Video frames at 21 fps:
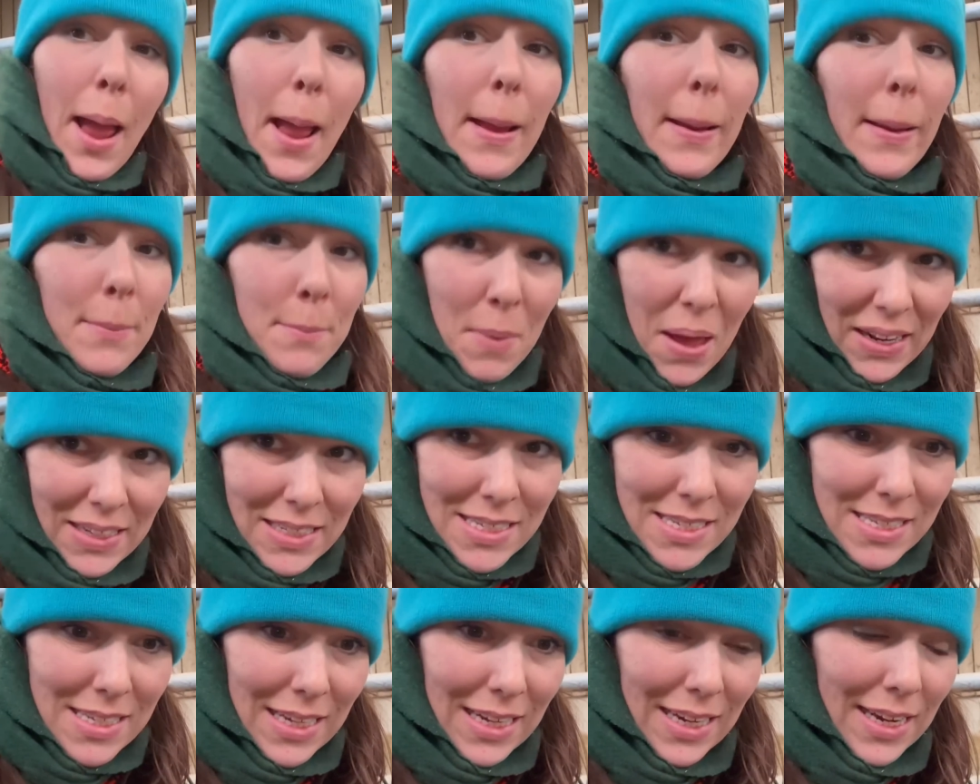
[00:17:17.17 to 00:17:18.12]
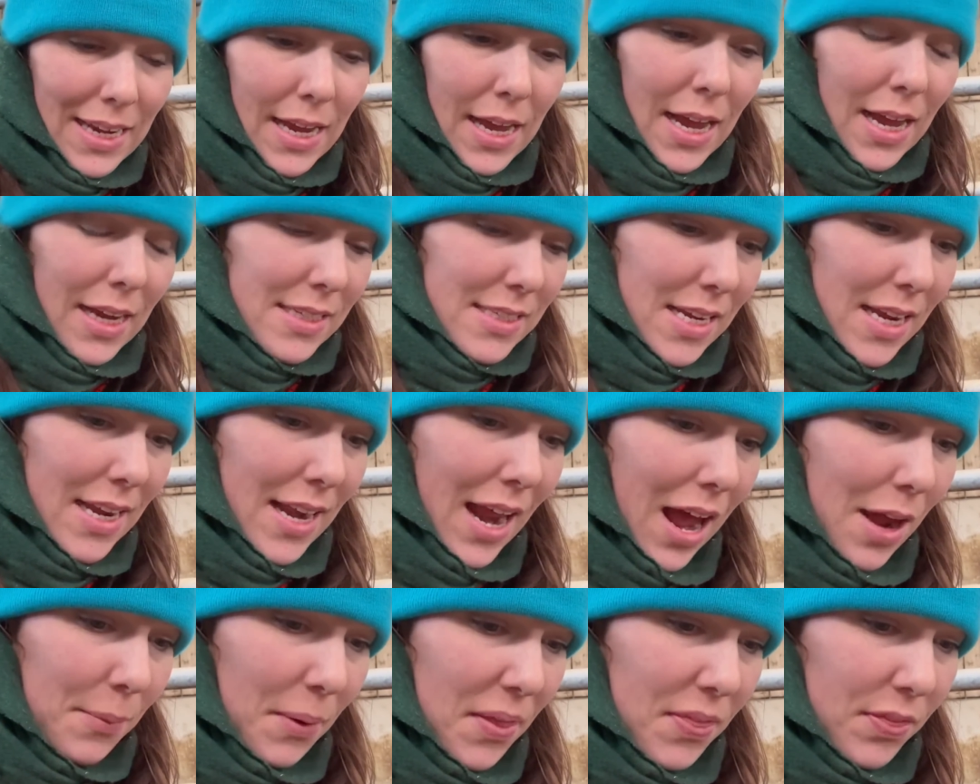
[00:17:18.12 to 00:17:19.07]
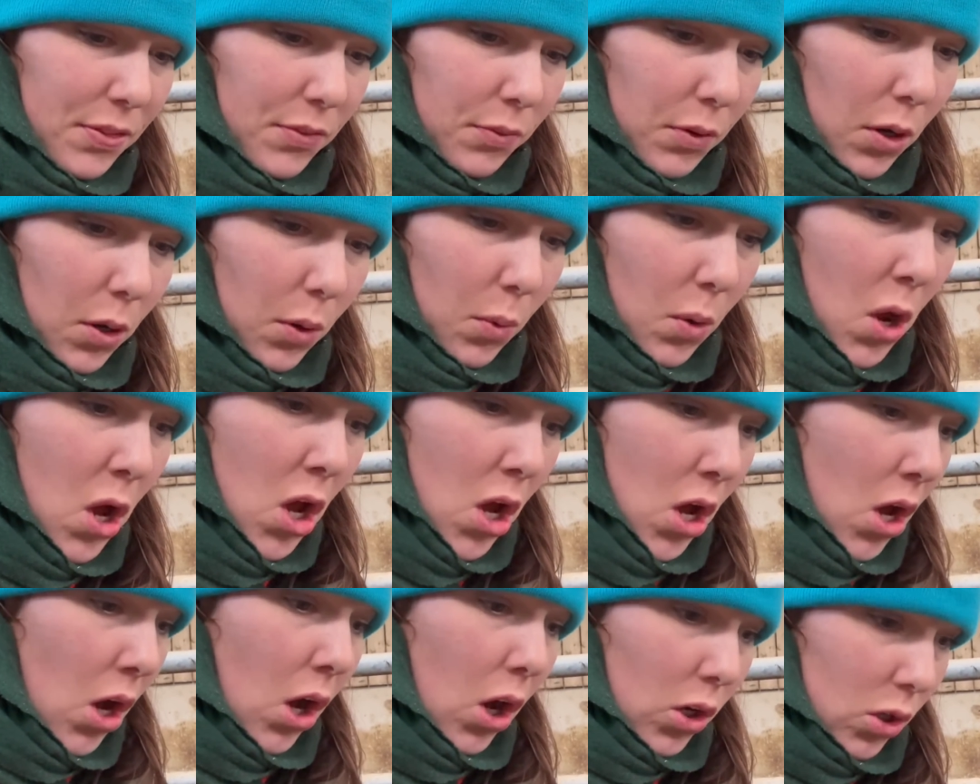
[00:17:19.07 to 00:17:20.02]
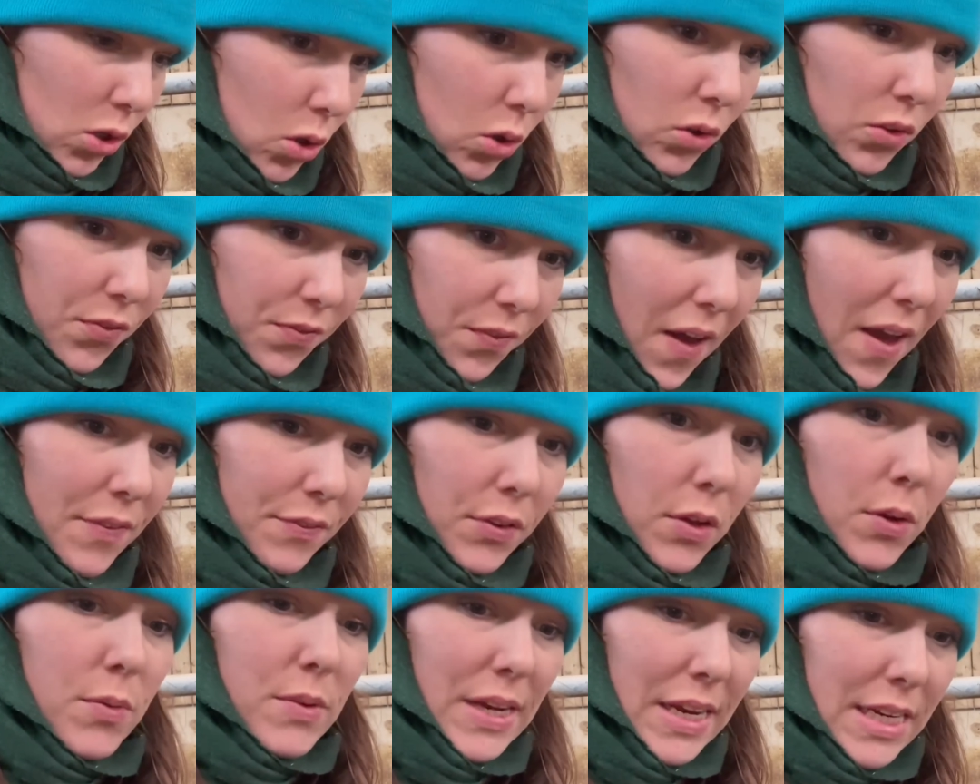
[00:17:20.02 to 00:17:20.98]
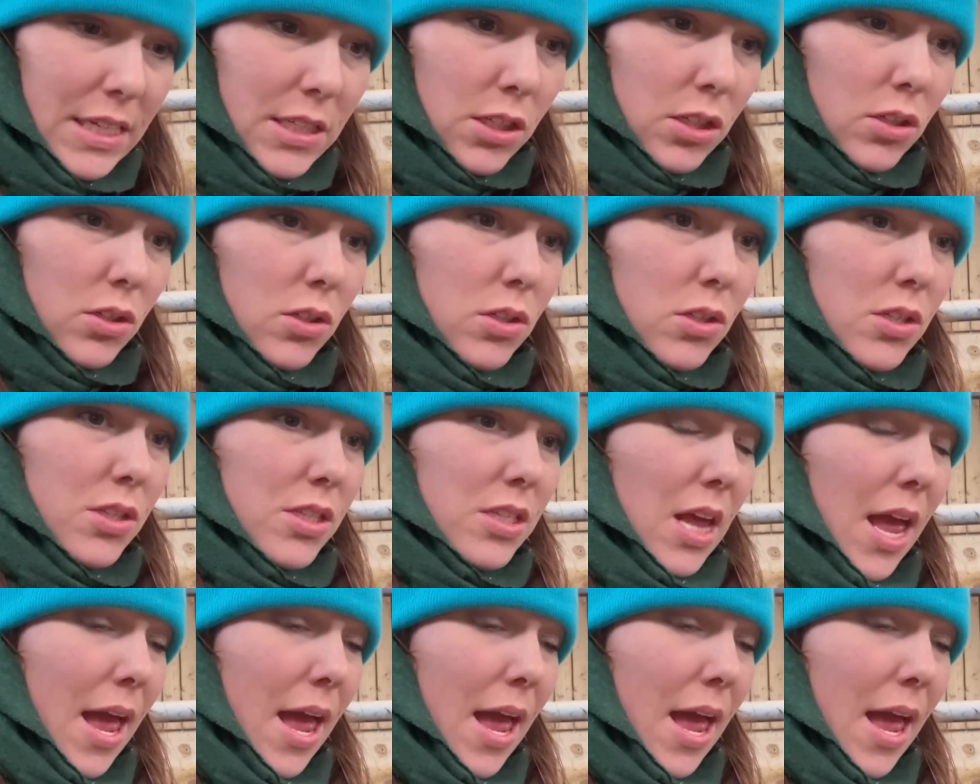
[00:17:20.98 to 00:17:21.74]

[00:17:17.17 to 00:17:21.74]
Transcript: immensely, as in I went through a good fair few needles.